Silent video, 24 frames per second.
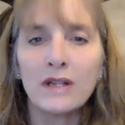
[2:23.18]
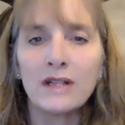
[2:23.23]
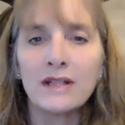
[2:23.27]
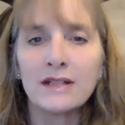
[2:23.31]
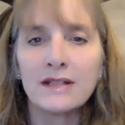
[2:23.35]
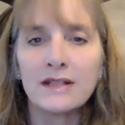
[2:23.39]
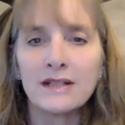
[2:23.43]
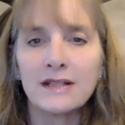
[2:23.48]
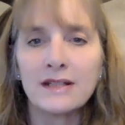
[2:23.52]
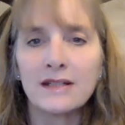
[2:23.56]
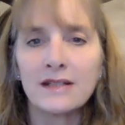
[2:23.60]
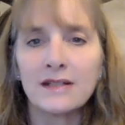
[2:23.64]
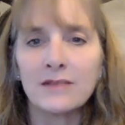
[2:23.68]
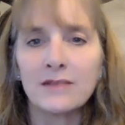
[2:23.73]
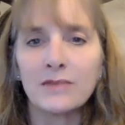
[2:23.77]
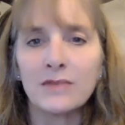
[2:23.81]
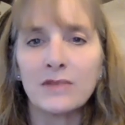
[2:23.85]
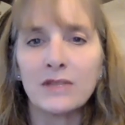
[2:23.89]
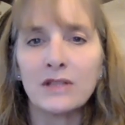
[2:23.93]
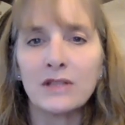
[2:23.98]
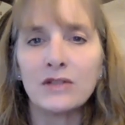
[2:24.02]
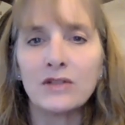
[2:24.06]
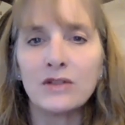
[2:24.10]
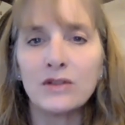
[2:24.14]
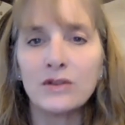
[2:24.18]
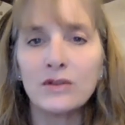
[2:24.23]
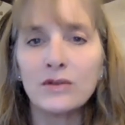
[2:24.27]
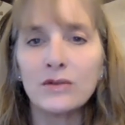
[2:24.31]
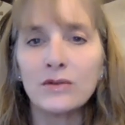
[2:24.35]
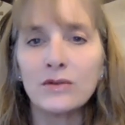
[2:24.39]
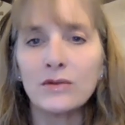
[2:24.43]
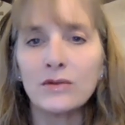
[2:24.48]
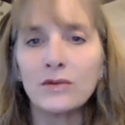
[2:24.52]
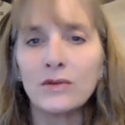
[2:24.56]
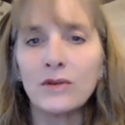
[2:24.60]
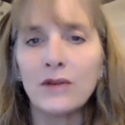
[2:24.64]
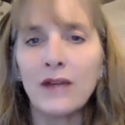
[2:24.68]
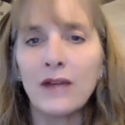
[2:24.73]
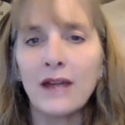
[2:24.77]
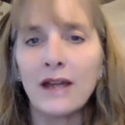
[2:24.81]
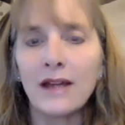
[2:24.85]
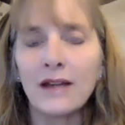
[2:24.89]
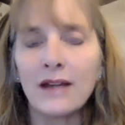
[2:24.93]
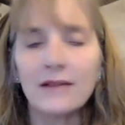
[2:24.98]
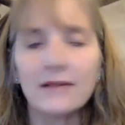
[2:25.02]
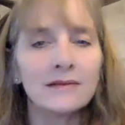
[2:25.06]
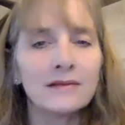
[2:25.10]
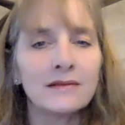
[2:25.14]
a system can do.
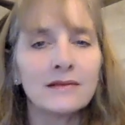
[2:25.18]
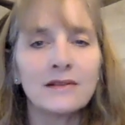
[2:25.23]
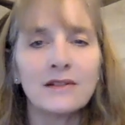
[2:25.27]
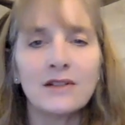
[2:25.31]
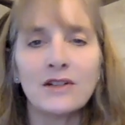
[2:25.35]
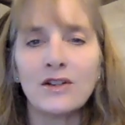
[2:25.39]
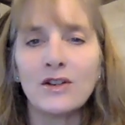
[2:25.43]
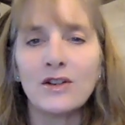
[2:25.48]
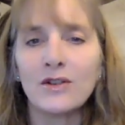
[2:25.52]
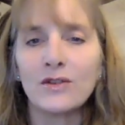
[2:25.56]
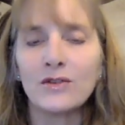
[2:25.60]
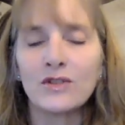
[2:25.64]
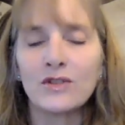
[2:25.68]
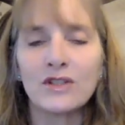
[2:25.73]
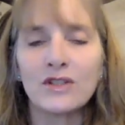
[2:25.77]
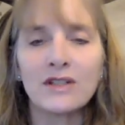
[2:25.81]
And, you know, just